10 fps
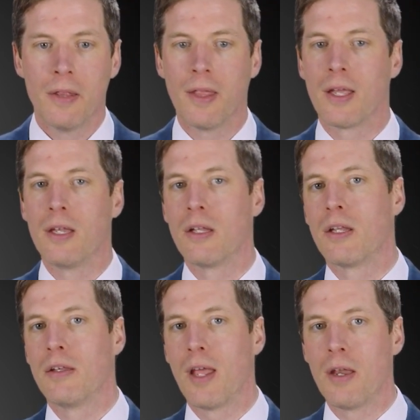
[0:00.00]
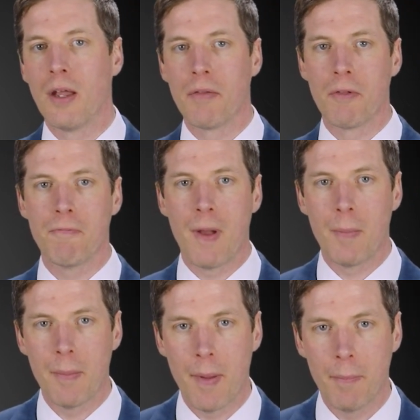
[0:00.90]
They can contain other
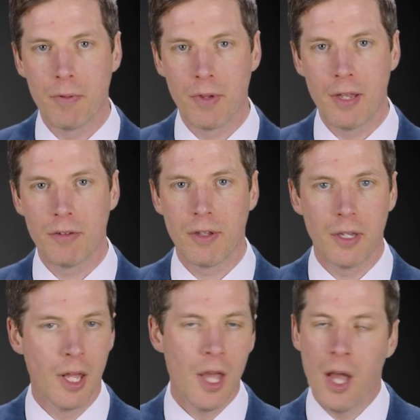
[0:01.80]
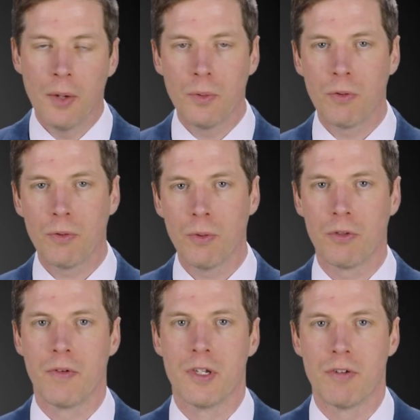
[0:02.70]
family members listed and all sorts
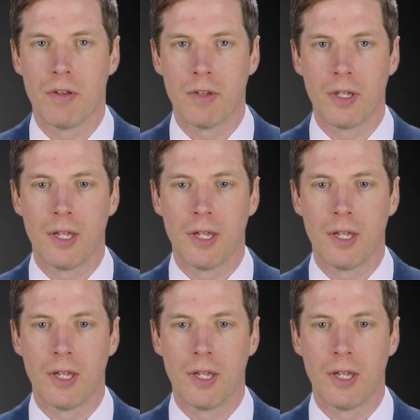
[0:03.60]
of interesting